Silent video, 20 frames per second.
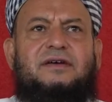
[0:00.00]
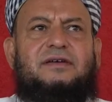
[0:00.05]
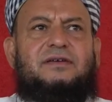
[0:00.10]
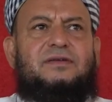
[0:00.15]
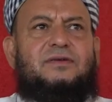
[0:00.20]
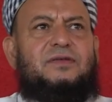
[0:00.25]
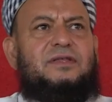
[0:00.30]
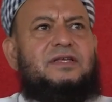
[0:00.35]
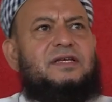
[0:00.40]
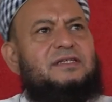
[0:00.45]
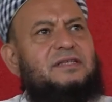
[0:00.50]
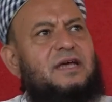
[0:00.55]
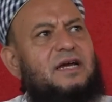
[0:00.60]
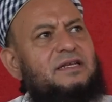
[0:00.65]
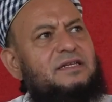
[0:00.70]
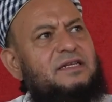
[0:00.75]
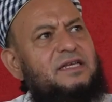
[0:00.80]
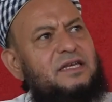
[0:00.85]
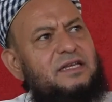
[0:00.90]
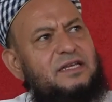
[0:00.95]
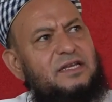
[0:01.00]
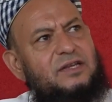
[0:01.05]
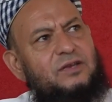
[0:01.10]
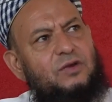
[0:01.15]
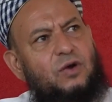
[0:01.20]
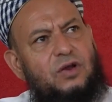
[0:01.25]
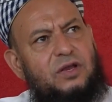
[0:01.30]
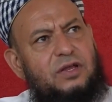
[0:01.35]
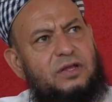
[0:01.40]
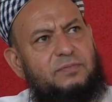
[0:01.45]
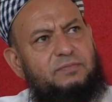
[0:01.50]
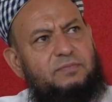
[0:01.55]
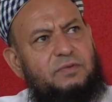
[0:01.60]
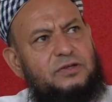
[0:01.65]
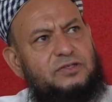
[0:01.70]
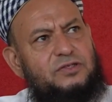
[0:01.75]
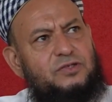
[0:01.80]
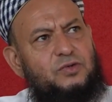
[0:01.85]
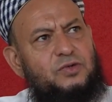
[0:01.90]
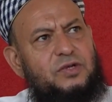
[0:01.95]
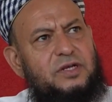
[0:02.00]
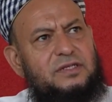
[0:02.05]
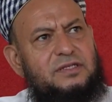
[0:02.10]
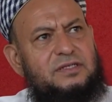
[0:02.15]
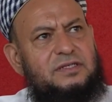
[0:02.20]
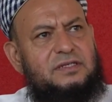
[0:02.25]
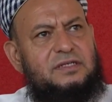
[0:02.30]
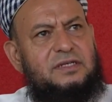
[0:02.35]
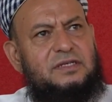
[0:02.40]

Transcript: these are Dini knowledge students,